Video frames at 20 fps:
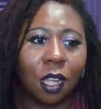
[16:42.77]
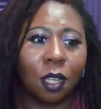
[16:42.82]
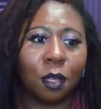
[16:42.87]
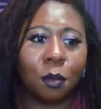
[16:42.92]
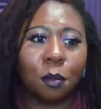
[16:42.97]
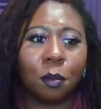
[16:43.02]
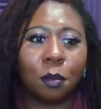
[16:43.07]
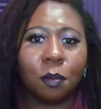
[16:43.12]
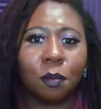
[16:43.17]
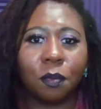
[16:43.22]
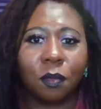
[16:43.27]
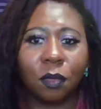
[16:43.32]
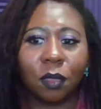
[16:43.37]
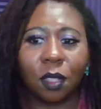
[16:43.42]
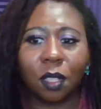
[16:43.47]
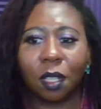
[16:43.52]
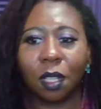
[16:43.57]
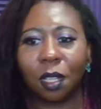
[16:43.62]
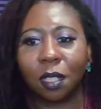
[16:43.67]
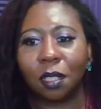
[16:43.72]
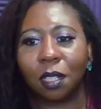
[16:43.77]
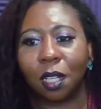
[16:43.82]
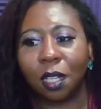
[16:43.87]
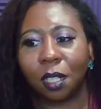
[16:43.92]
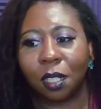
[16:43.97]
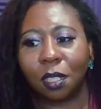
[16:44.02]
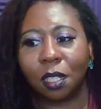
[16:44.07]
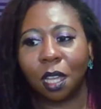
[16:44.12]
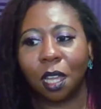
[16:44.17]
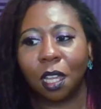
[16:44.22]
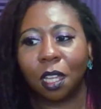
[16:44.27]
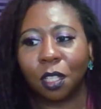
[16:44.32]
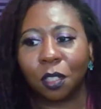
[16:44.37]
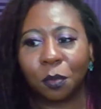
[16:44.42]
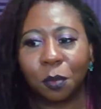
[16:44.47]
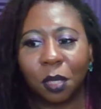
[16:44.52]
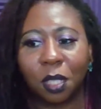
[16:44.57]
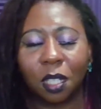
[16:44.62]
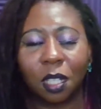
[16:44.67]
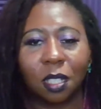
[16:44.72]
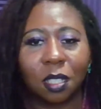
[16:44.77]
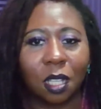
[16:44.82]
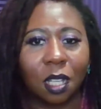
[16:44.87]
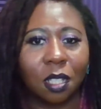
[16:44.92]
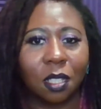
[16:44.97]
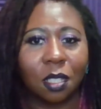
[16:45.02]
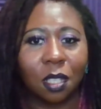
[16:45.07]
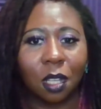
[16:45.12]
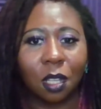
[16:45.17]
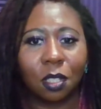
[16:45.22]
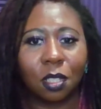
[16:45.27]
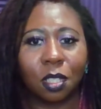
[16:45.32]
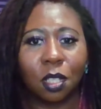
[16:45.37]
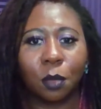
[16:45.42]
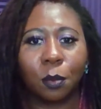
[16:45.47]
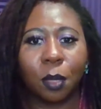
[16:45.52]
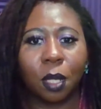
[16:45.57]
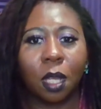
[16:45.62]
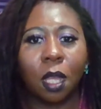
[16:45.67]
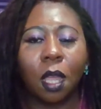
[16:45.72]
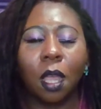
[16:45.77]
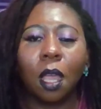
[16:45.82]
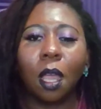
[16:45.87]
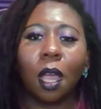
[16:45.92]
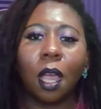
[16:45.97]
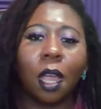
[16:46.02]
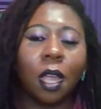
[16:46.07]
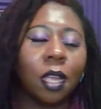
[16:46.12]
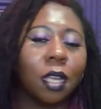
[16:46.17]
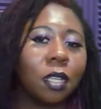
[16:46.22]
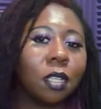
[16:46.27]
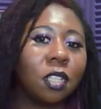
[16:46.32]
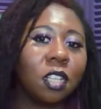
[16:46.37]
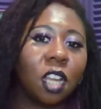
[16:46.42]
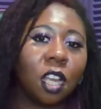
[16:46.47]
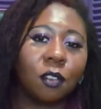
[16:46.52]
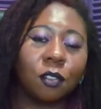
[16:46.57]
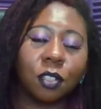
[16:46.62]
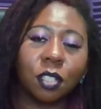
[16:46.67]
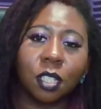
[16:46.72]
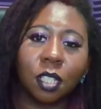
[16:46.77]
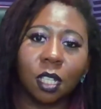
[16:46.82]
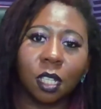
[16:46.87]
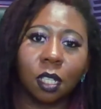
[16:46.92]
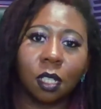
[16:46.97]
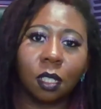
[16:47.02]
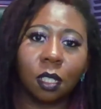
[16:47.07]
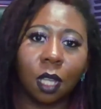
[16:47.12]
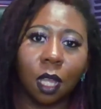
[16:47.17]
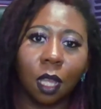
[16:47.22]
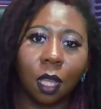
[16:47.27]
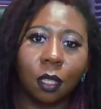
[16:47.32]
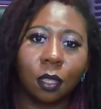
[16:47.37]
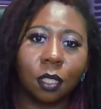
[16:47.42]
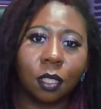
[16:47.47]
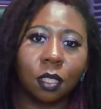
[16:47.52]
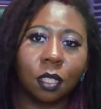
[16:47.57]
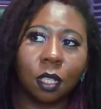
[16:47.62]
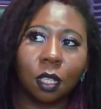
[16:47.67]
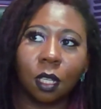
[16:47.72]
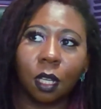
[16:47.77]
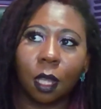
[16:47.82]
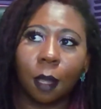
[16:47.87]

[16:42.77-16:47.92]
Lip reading: I'm not goth because I saw somebody. I had never seen a goth until like middle school.